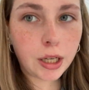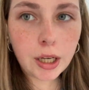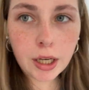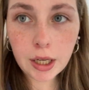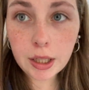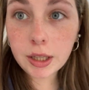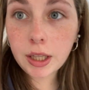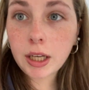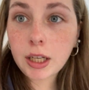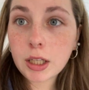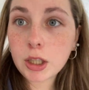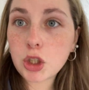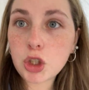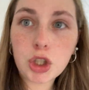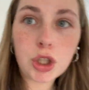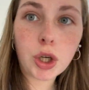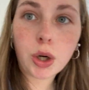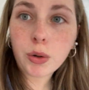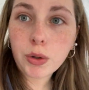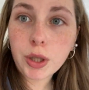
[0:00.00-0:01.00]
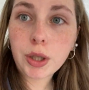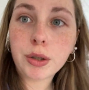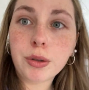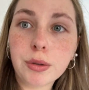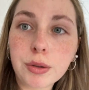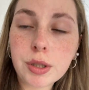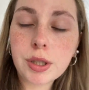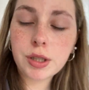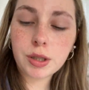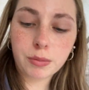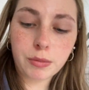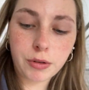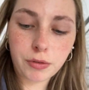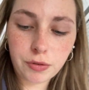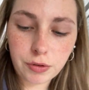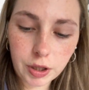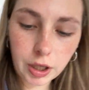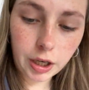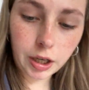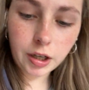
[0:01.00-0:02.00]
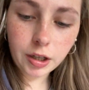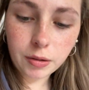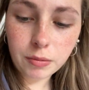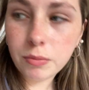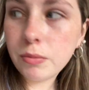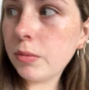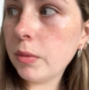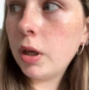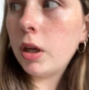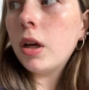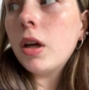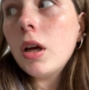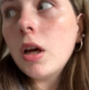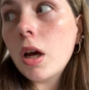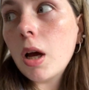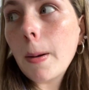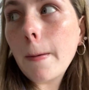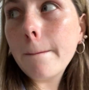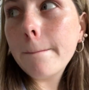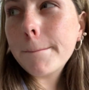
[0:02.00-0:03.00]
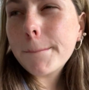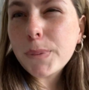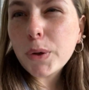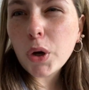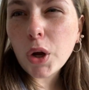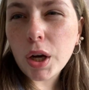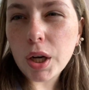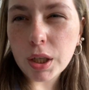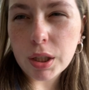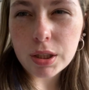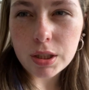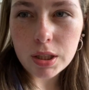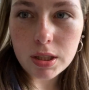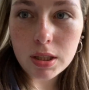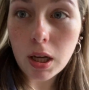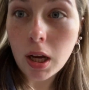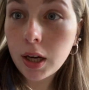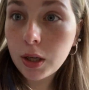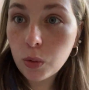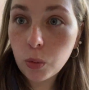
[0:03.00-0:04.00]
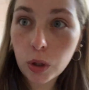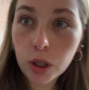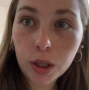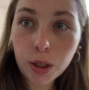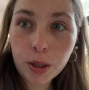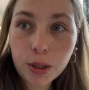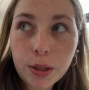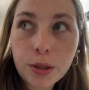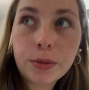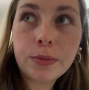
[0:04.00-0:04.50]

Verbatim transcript: and they can show you some of their product design work.